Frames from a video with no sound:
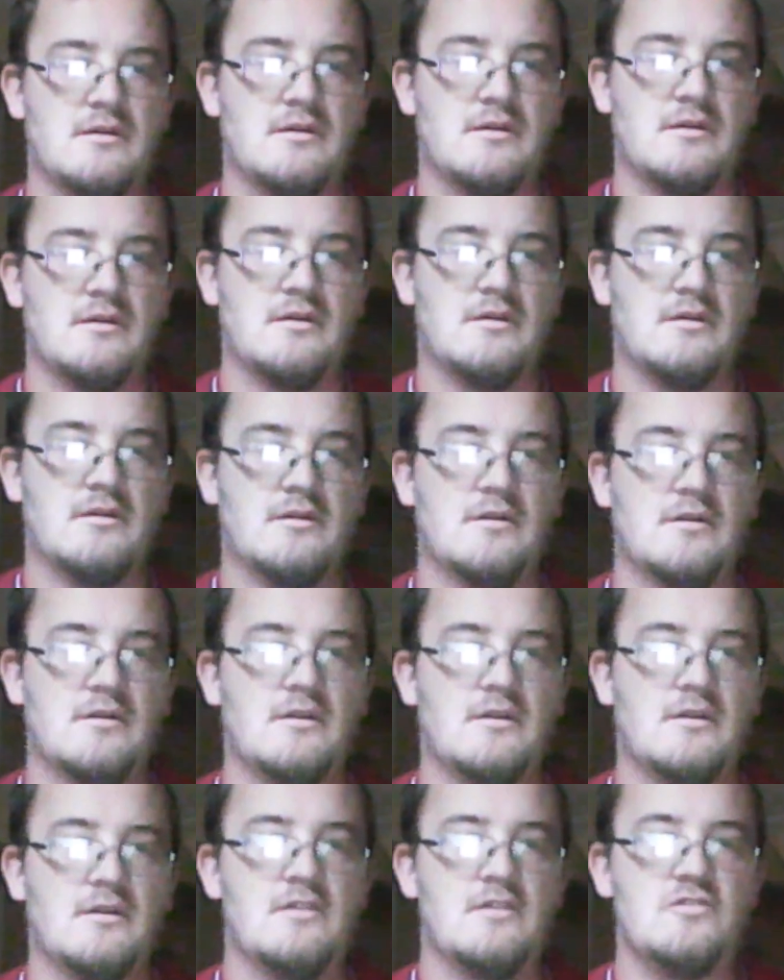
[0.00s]
So a lot of
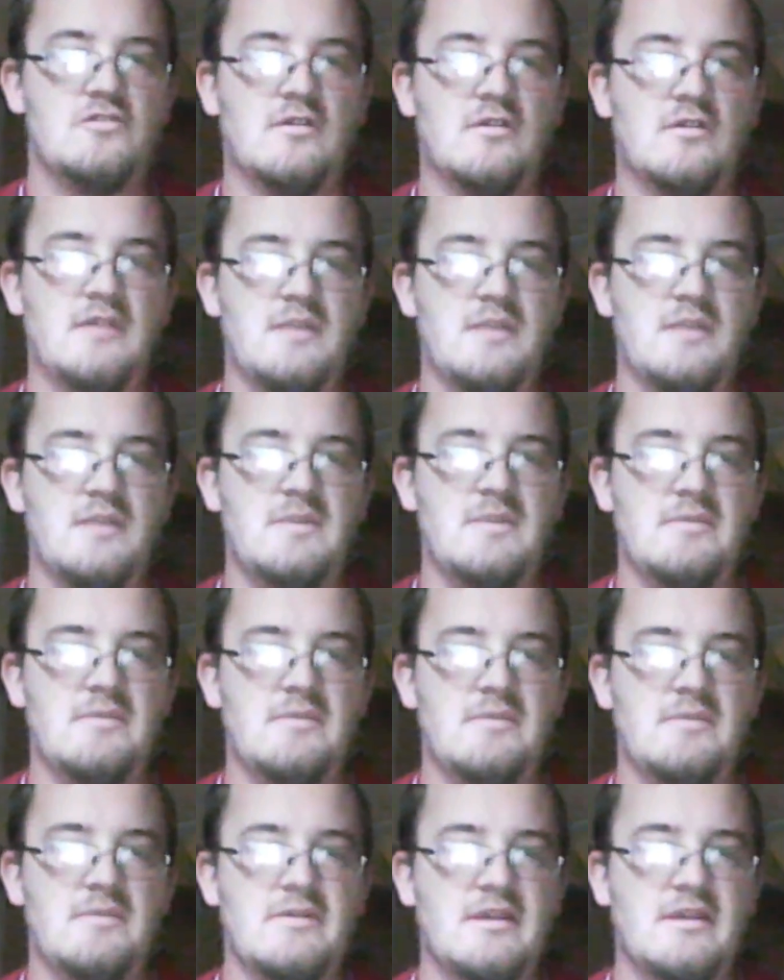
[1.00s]
people want the
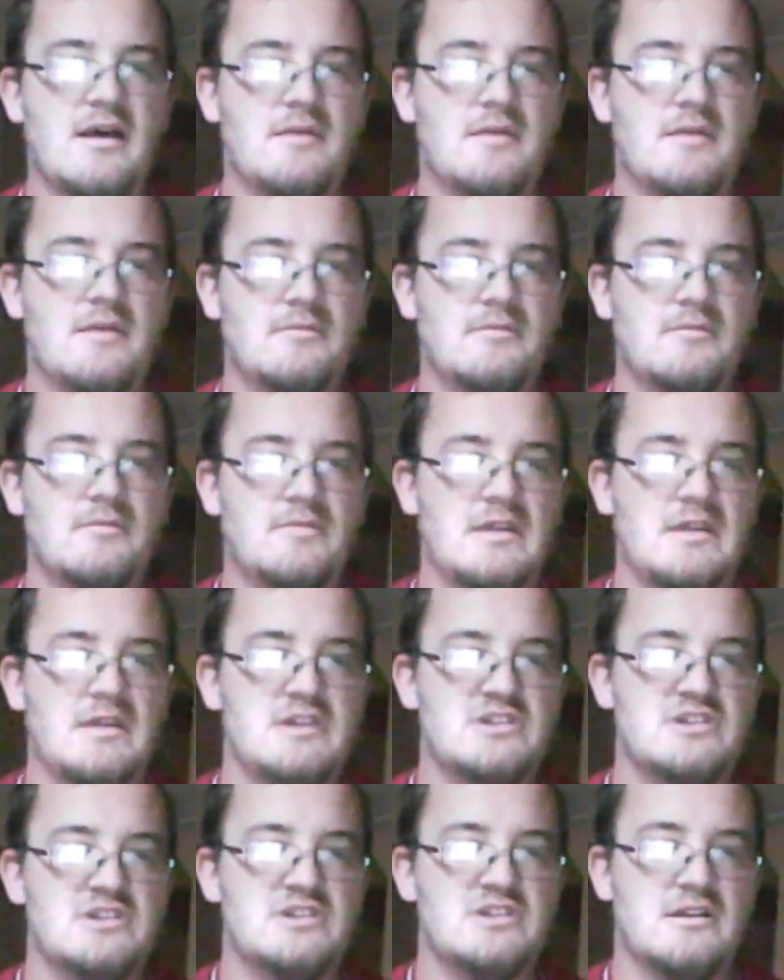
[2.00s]
combination.
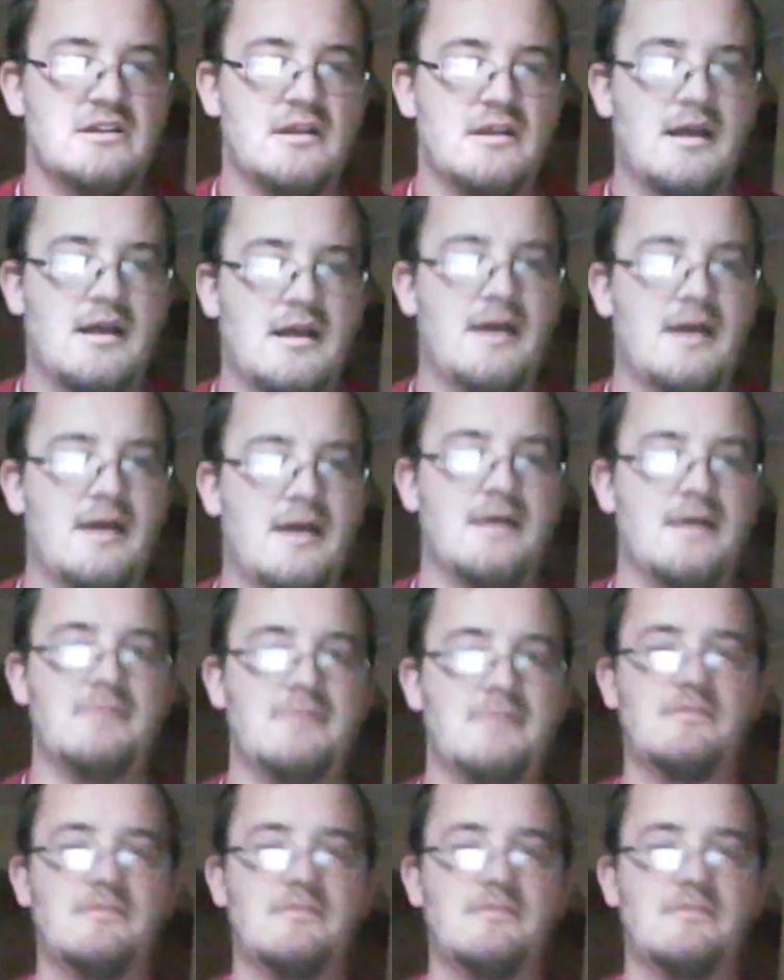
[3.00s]
Um, let me